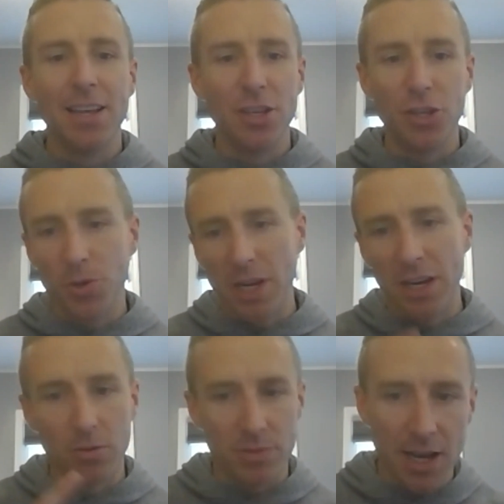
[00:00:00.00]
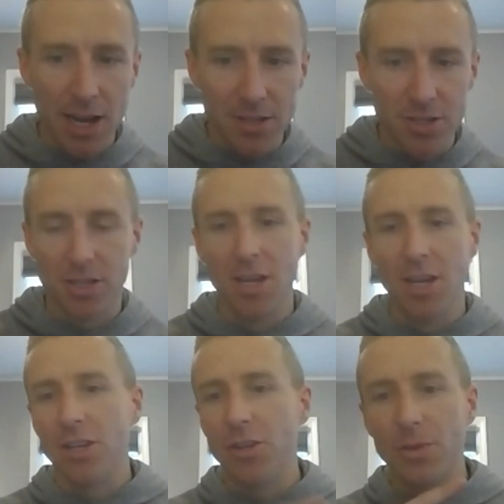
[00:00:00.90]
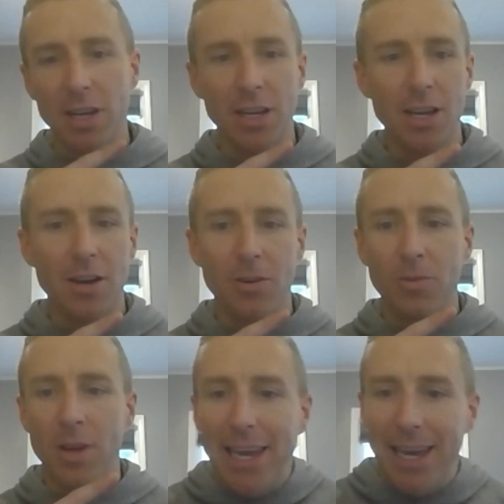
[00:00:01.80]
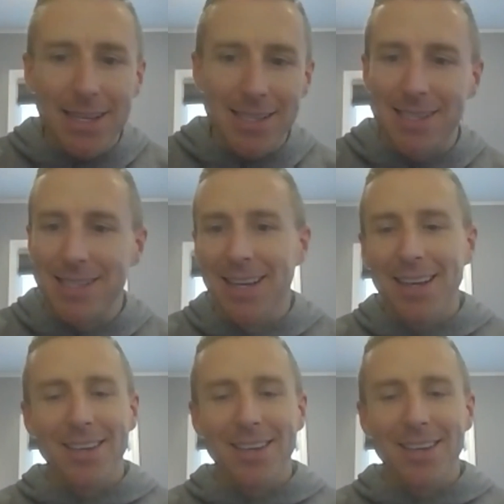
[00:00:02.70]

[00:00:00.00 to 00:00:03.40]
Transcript: that you can go touch, you can go kiss,